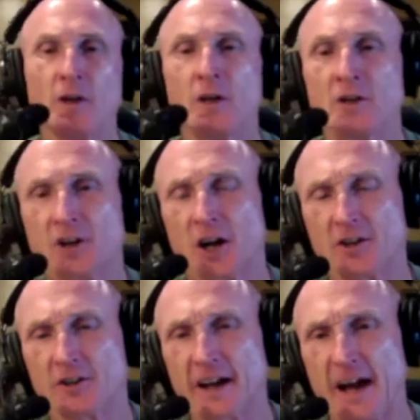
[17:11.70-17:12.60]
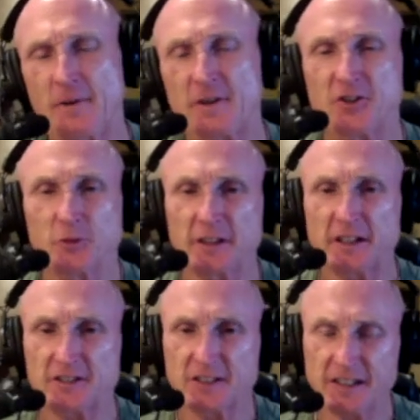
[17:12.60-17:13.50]
Doctor Happiness
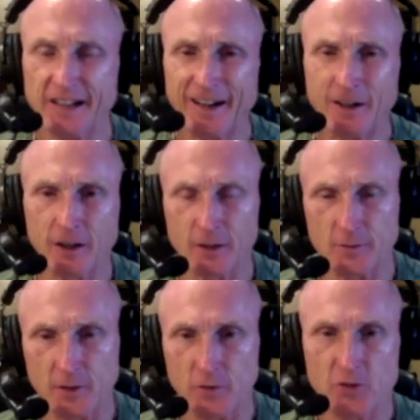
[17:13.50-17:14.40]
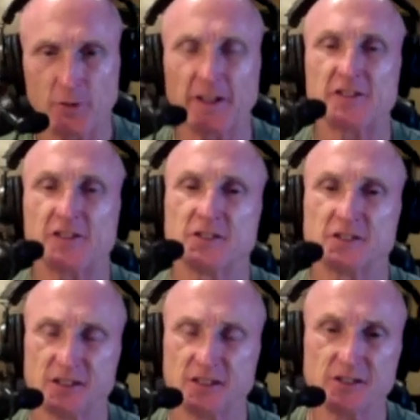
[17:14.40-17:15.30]
relates to the air element, which relates to the
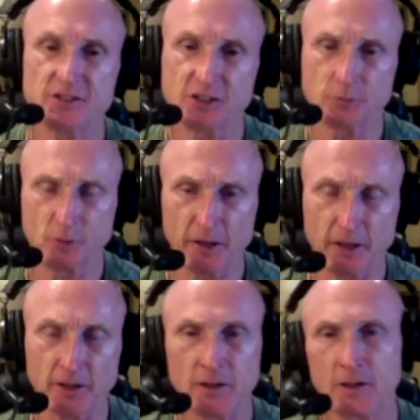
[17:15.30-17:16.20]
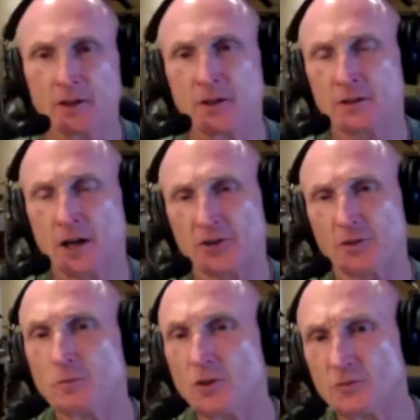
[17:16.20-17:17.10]
season spring. Doctor
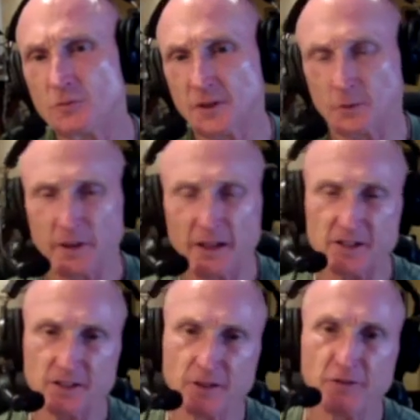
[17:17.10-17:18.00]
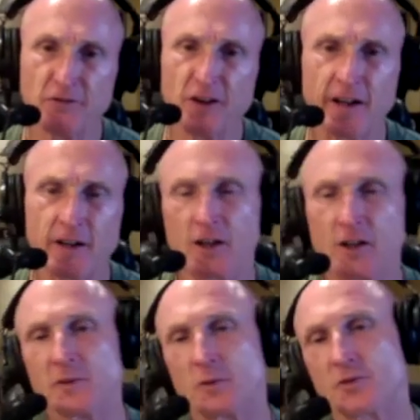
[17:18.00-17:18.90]
Movement relates to the fire
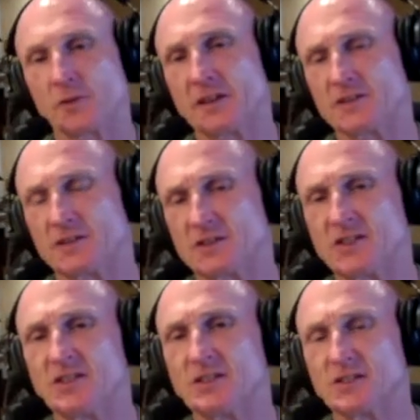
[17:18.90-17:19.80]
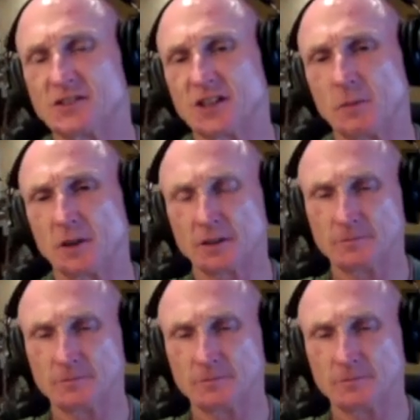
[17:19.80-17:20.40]
element, which relates to the season summer.